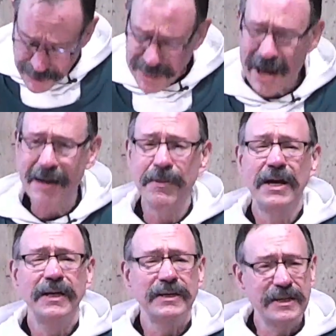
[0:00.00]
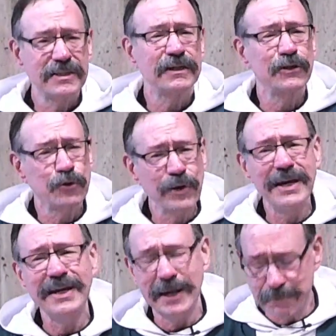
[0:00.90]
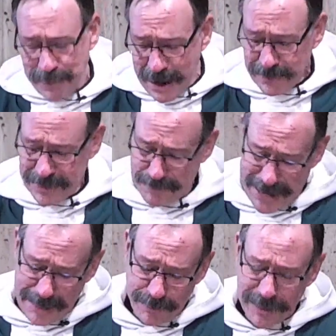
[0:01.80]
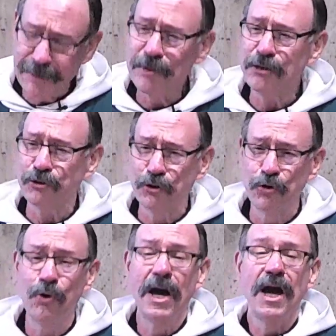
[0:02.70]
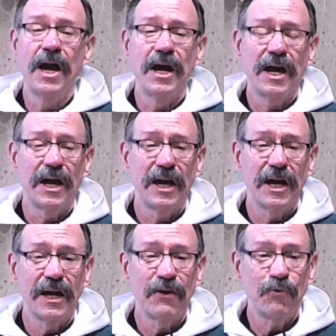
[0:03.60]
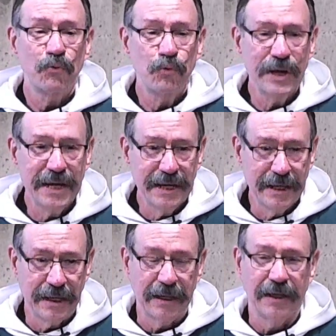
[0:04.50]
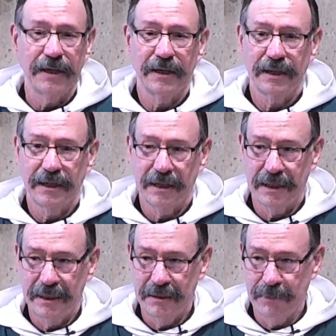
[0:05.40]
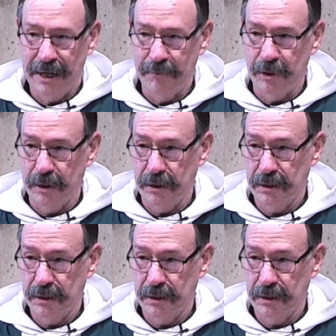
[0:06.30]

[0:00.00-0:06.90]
time disagreeing about the Bible than we do reading the Bible.